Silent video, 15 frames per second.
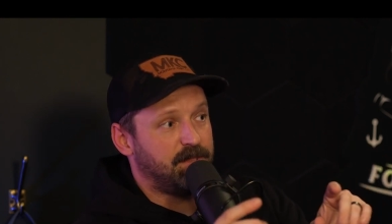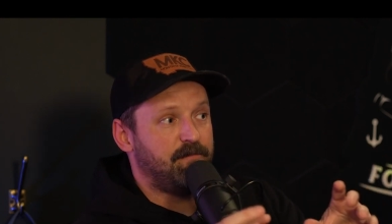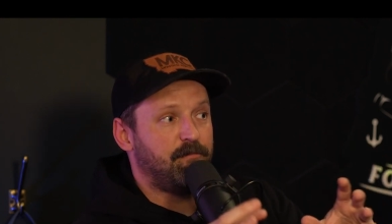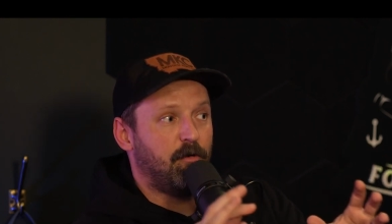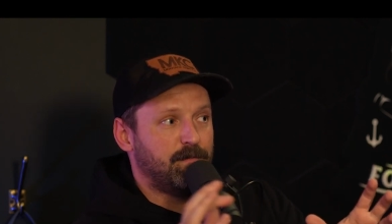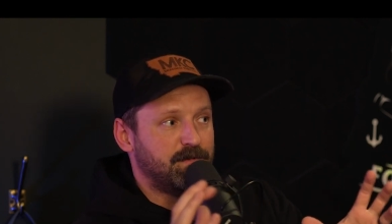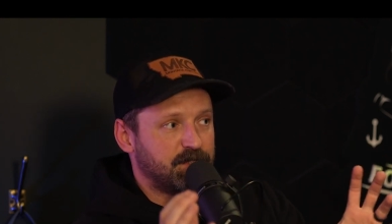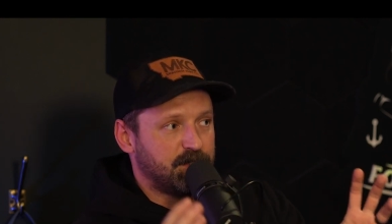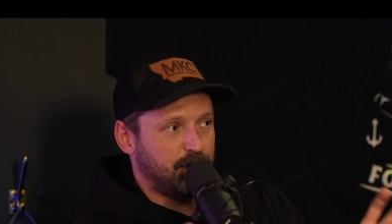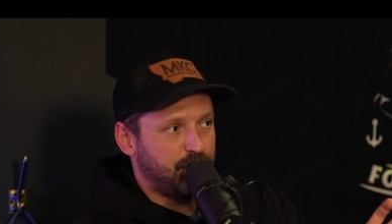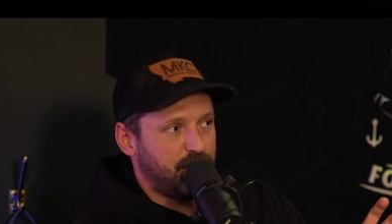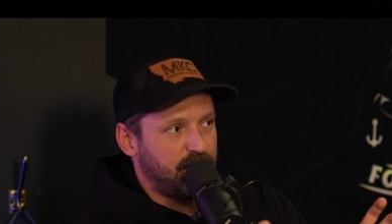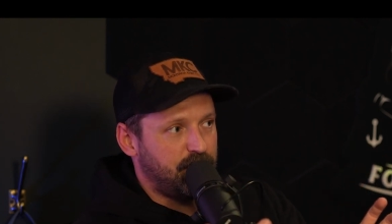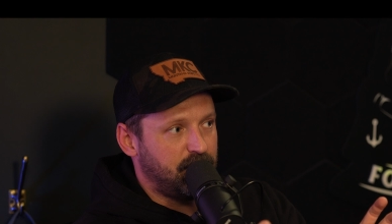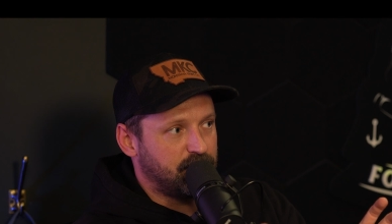They've almost
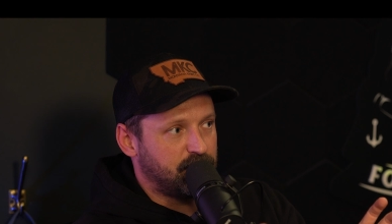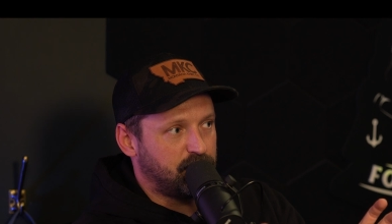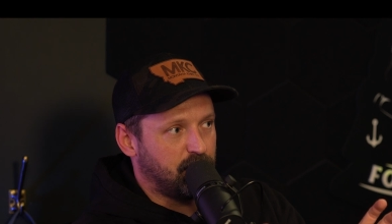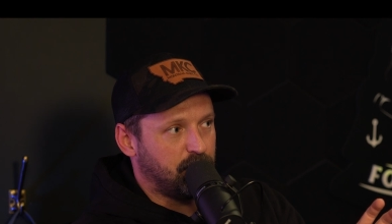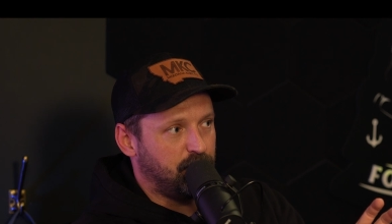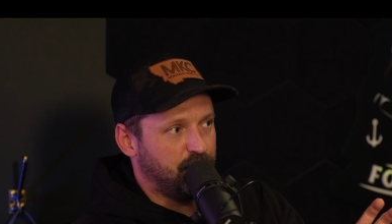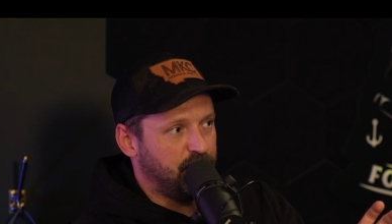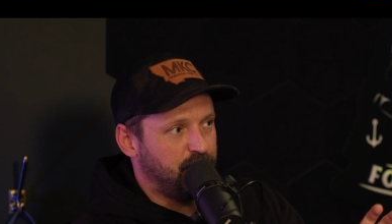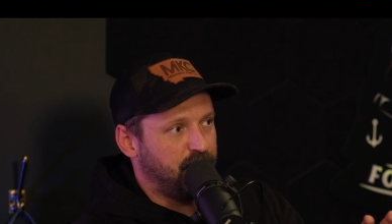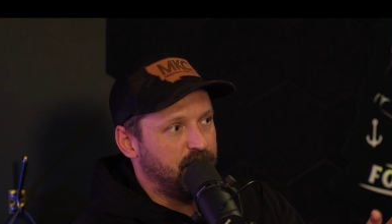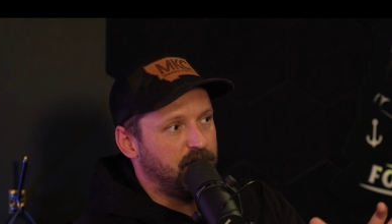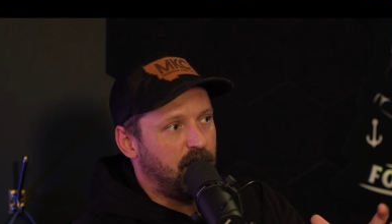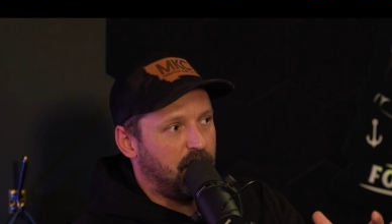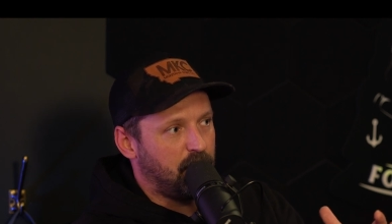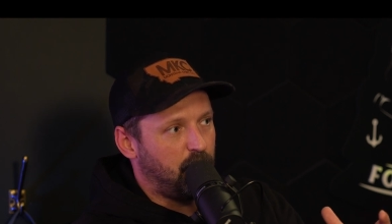completely encircled them, but
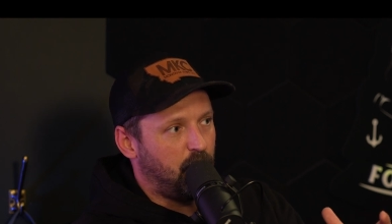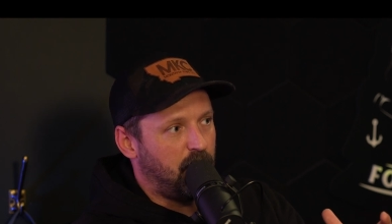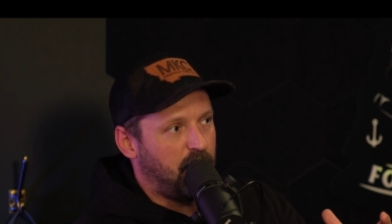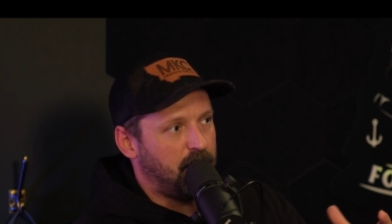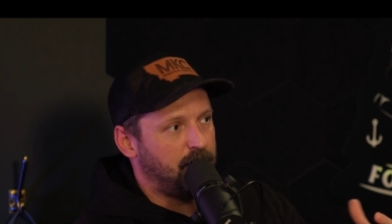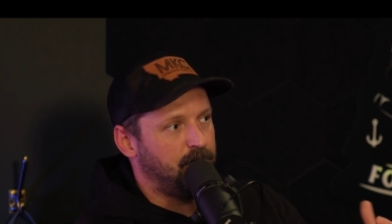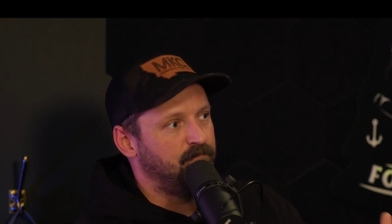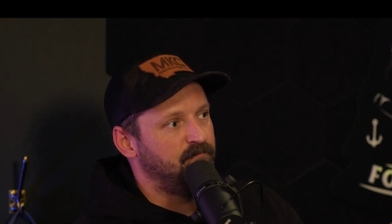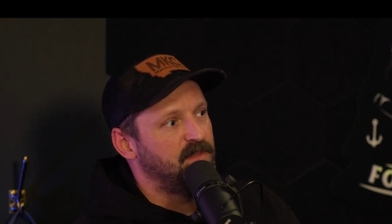not quite.